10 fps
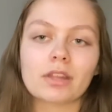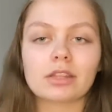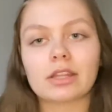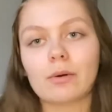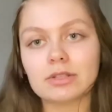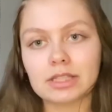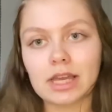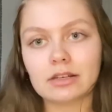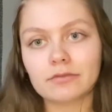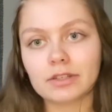that was the
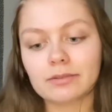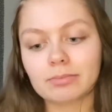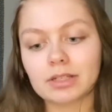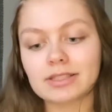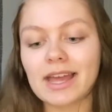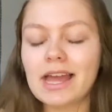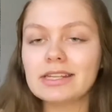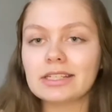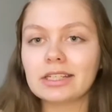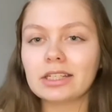end of it because it
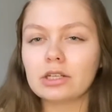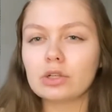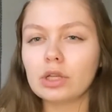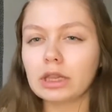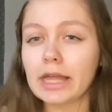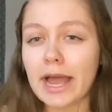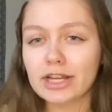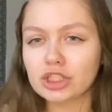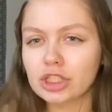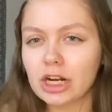ended
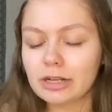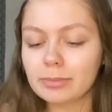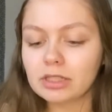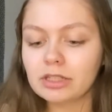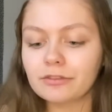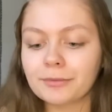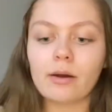last year, I believe.